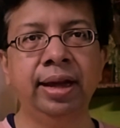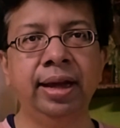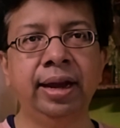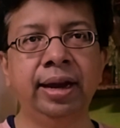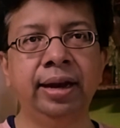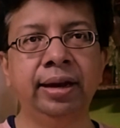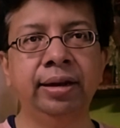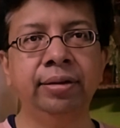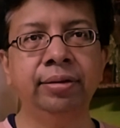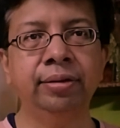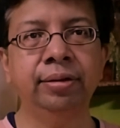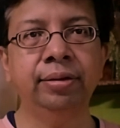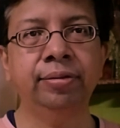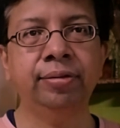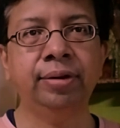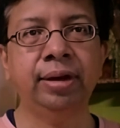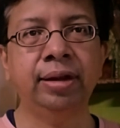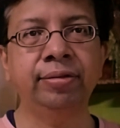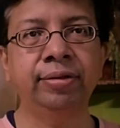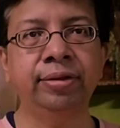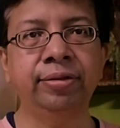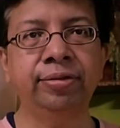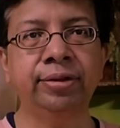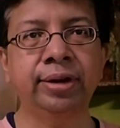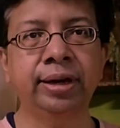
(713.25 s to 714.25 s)
And
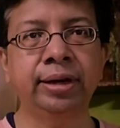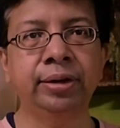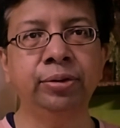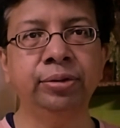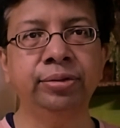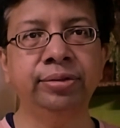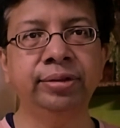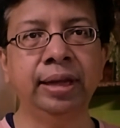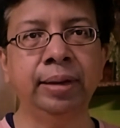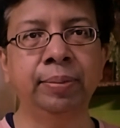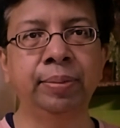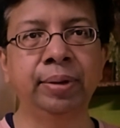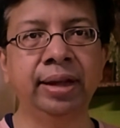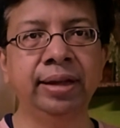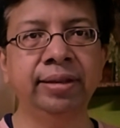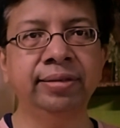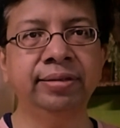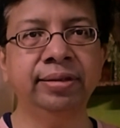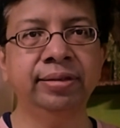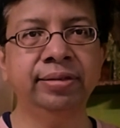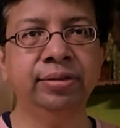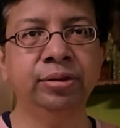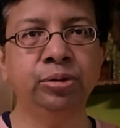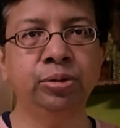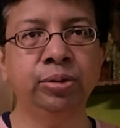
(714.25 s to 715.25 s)
while we've tried to stabilize
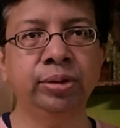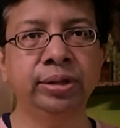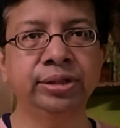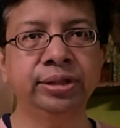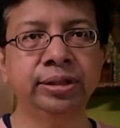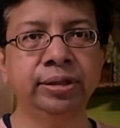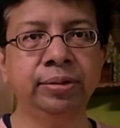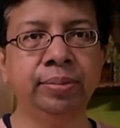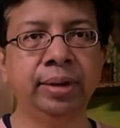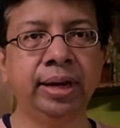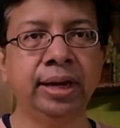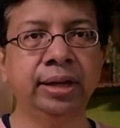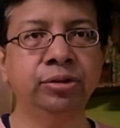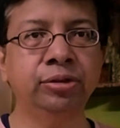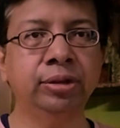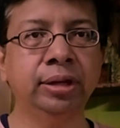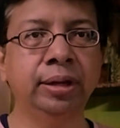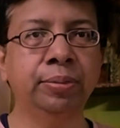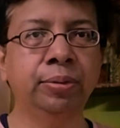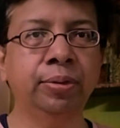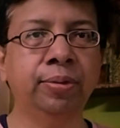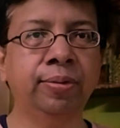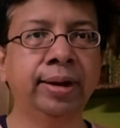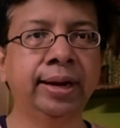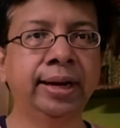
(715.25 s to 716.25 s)
the situation by
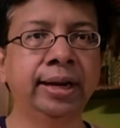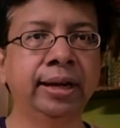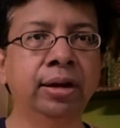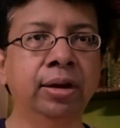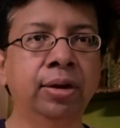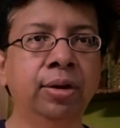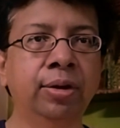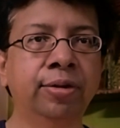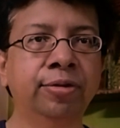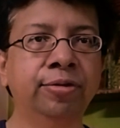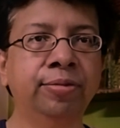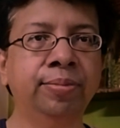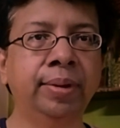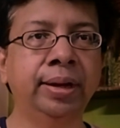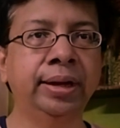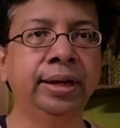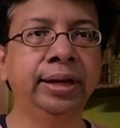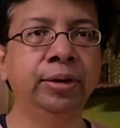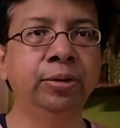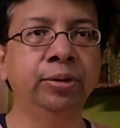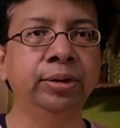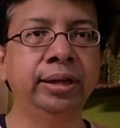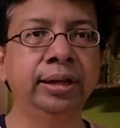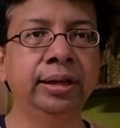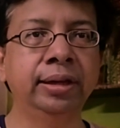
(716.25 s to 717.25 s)
actually providing a lot of
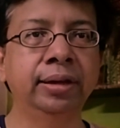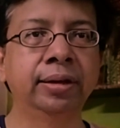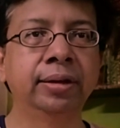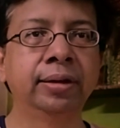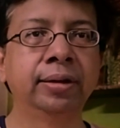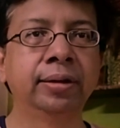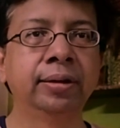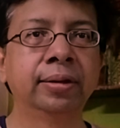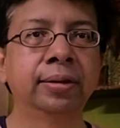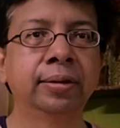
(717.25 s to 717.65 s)
money to the